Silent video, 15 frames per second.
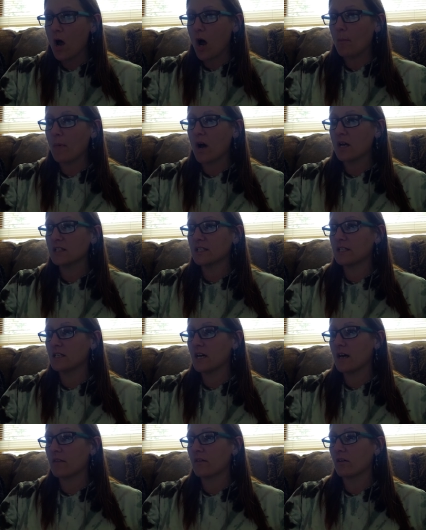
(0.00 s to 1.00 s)
Hamas and
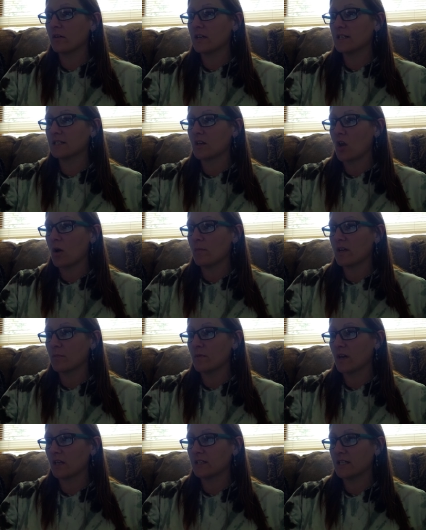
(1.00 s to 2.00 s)
other Islamic
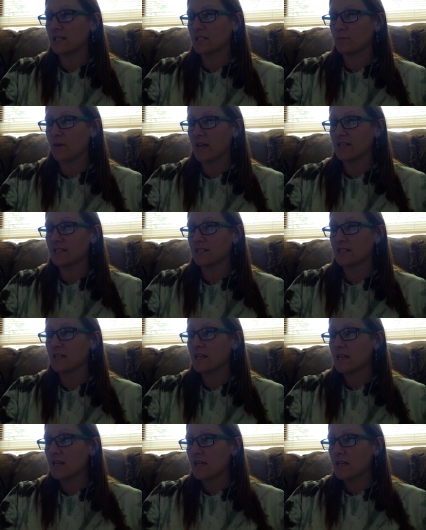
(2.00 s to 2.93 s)
militants based